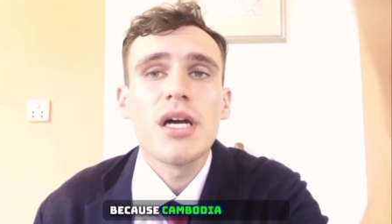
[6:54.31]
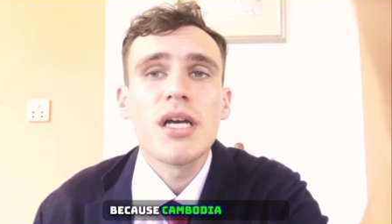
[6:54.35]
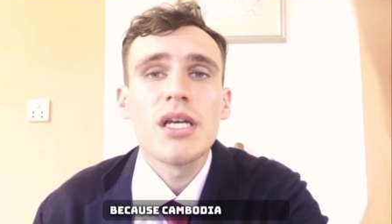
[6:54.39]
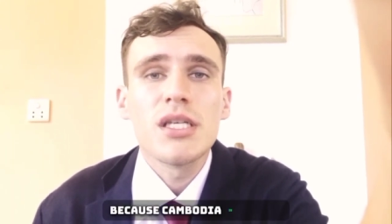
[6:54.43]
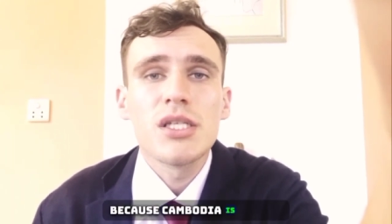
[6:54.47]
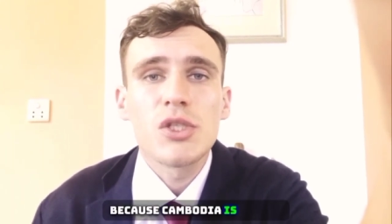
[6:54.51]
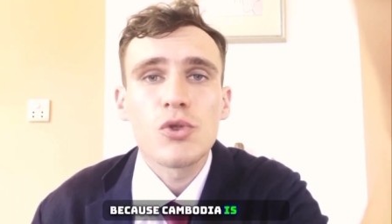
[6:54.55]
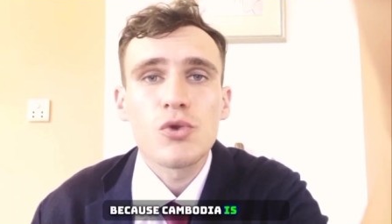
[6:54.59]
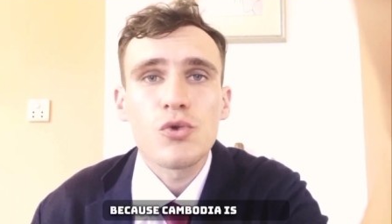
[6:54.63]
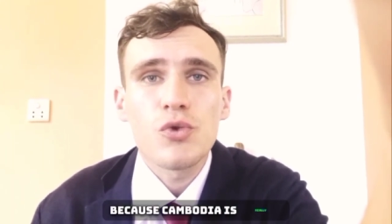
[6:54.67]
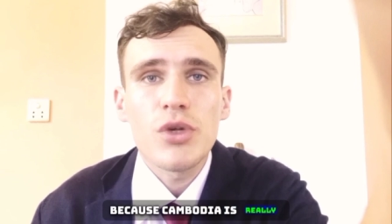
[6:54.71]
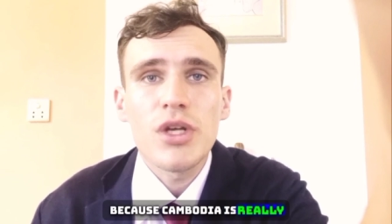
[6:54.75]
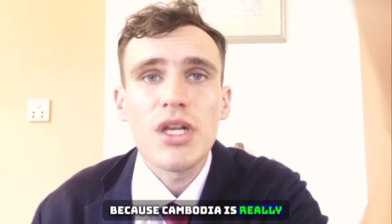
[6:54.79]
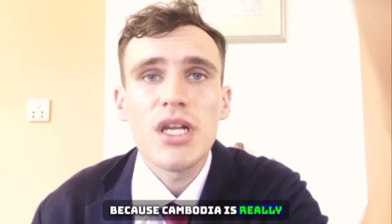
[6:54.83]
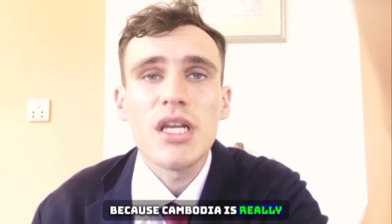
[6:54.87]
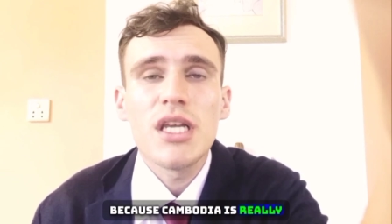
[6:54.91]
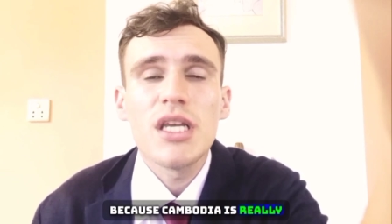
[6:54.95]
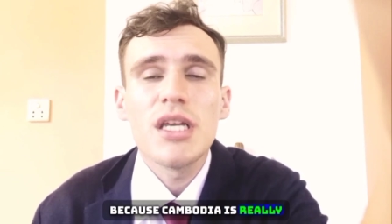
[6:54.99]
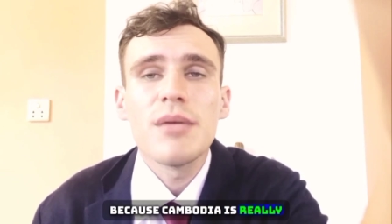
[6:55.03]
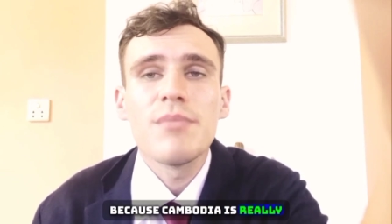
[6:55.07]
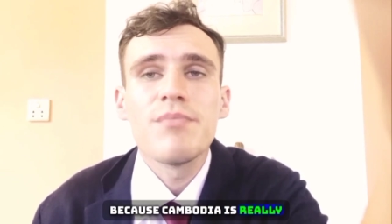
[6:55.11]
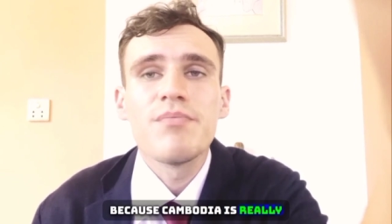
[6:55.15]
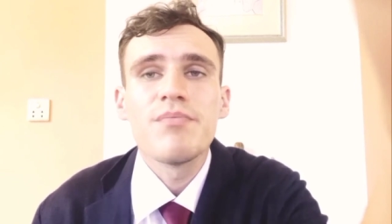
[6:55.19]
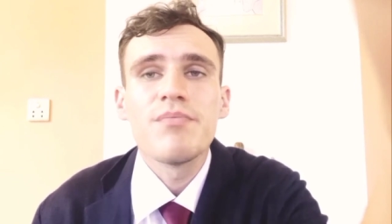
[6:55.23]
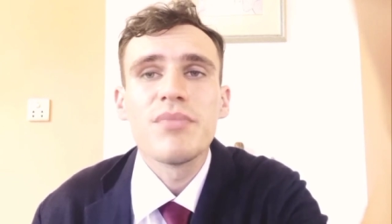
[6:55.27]
is
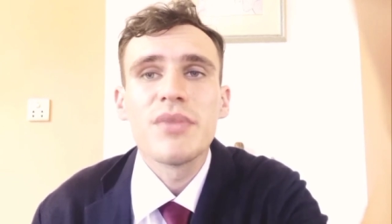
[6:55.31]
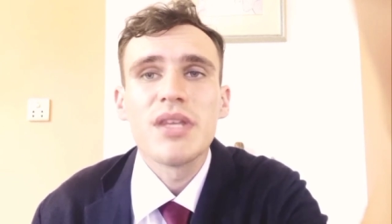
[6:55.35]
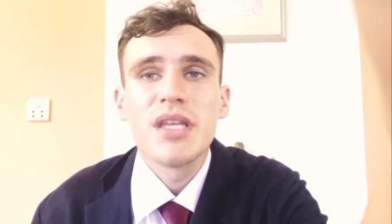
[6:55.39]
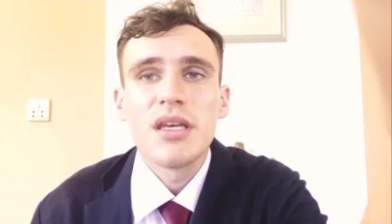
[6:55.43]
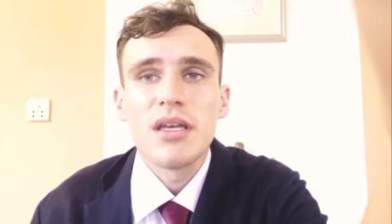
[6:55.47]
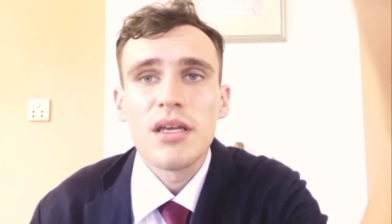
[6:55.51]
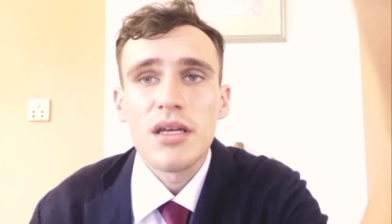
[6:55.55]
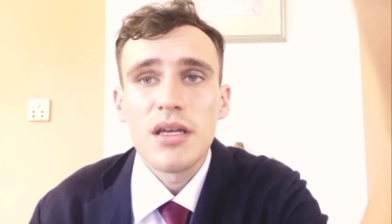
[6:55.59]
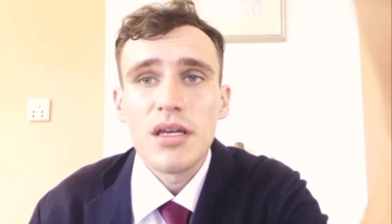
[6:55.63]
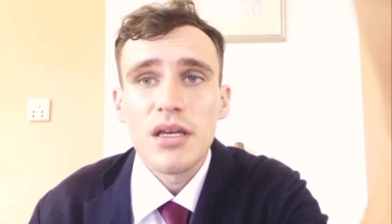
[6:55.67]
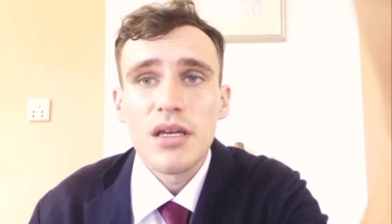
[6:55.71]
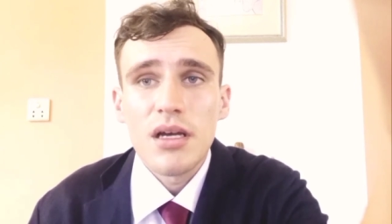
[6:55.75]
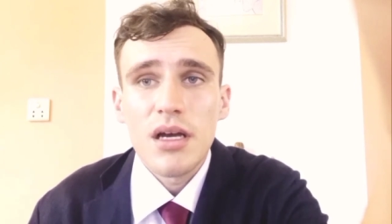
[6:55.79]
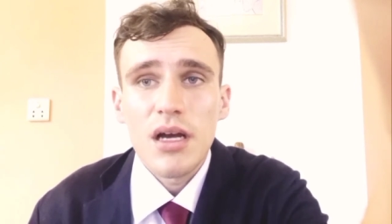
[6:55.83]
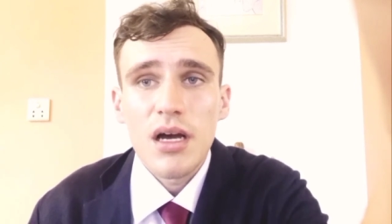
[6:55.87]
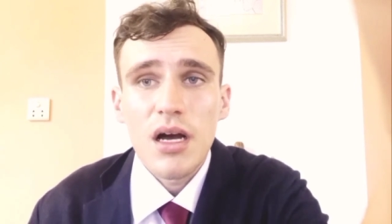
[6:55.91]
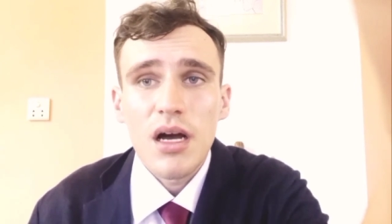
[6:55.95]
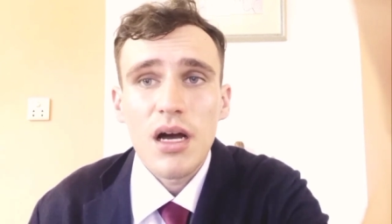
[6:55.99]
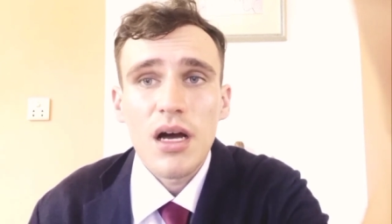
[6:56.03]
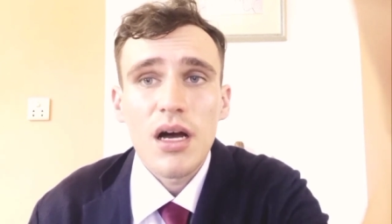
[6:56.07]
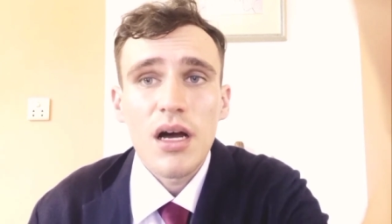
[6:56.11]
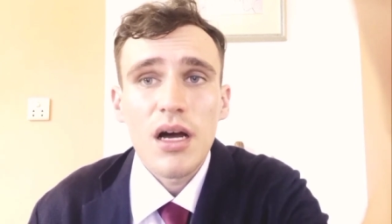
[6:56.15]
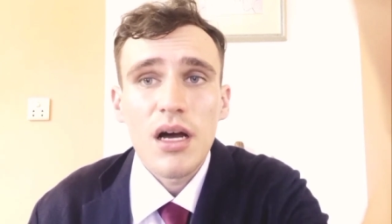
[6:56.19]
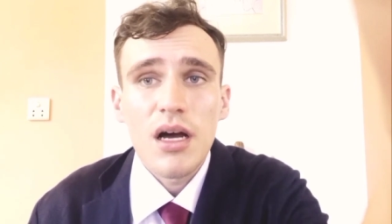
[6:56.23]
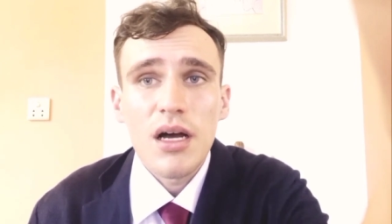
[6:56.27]
really
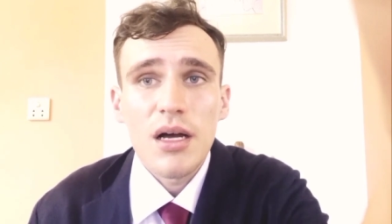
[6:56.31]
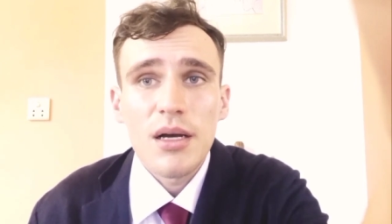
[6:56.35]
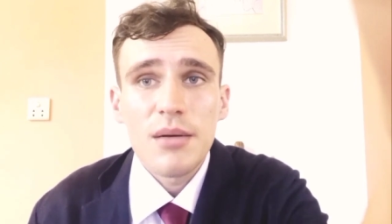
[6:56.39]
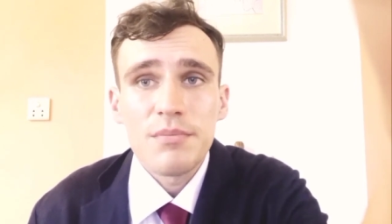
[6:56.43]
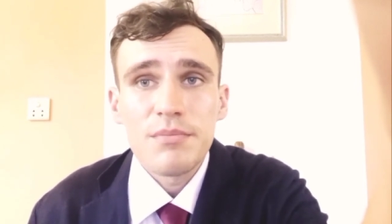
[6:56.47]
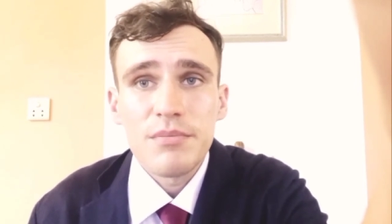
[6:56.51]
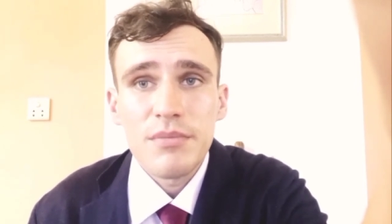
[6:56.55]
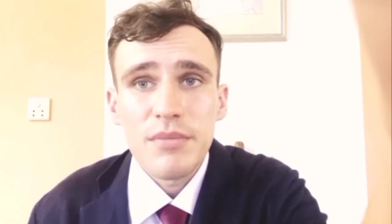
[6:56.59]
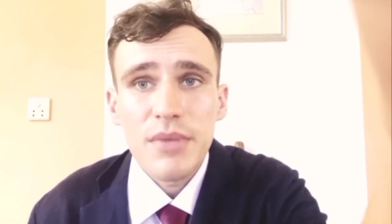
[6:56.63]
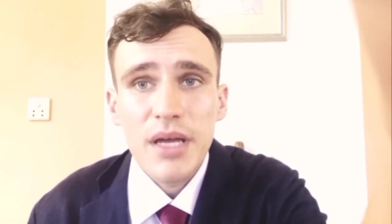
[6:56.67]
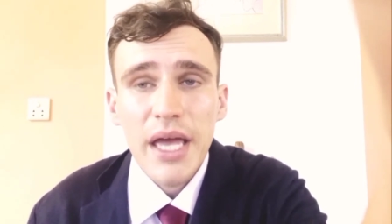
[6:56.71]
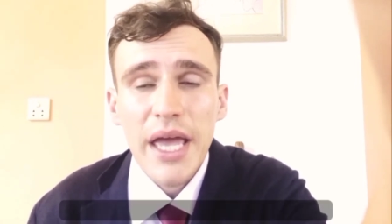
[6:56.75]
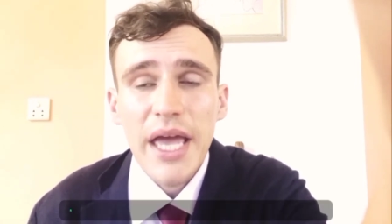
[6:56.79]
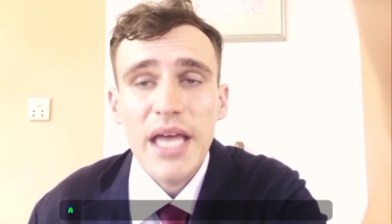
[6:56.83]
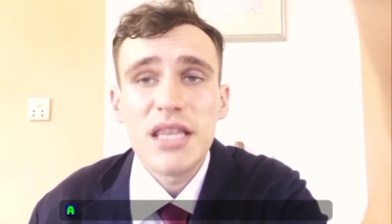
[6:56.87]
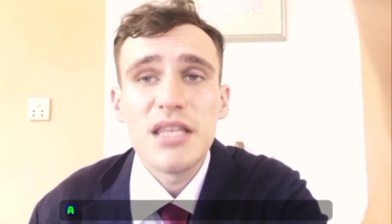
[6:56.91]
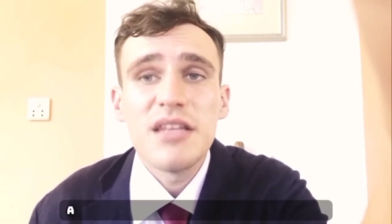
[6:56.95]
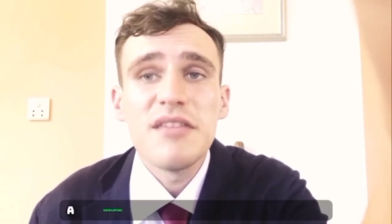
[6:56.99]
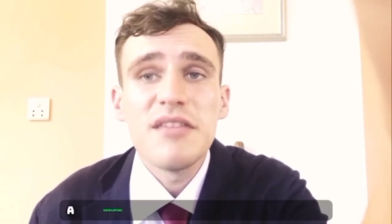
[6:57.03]
um, a